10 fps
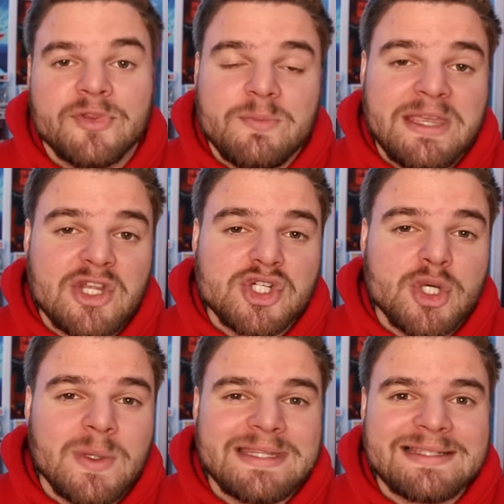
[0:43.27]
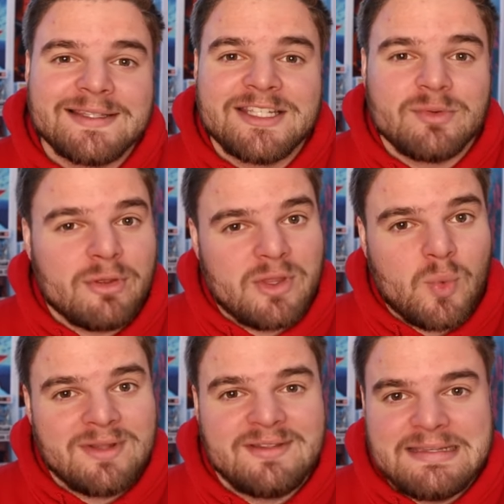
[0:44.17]
But the biggest show on this list with only
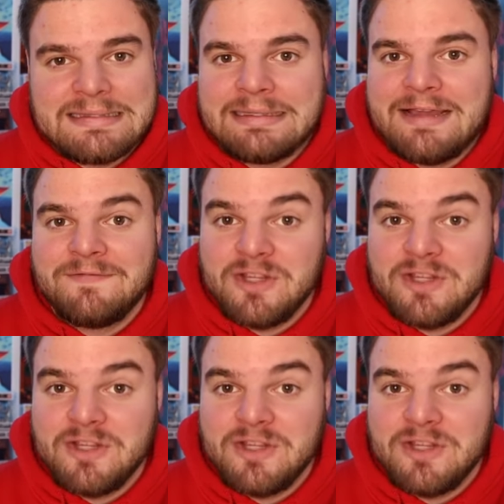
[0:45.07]
one season left